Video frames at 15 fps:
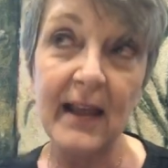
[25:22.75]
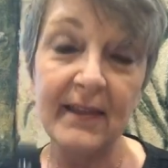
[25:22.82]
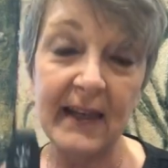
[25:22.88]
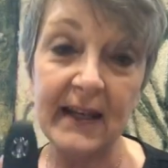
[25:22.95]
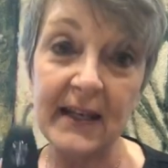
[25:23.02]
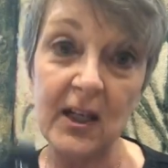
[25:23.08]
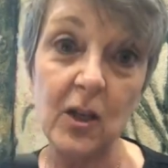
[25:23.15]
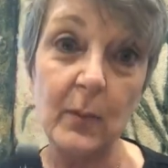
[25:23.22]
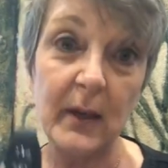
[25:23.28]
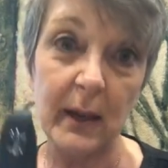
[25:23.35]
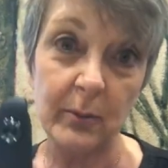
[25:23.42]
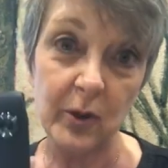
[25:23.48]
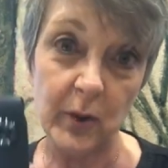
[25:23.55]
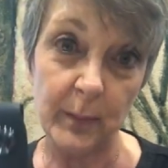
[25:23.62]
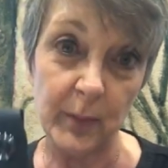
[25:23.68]
They need to be
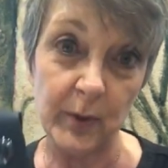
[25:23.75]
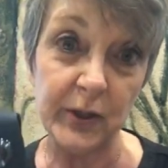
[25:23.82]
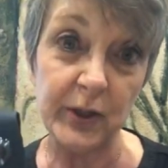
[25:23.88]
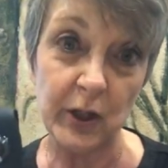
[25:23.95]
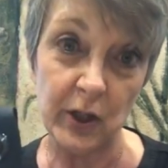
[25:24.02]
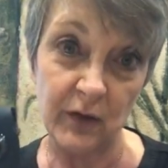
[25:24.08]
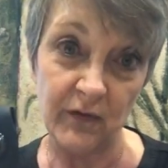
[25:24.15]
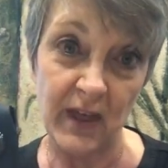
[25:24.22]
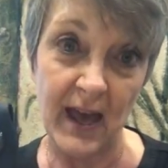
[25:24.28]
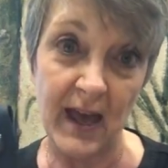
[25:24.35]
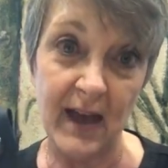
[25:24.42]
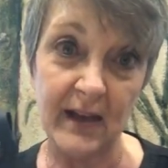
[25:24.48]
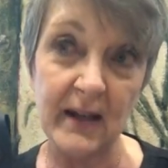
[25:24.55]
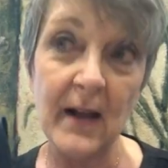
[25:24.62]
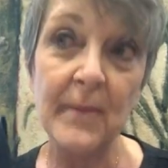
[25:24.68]
able to preserve
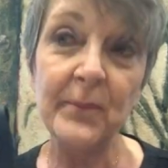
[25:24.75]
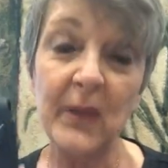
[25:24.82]
that.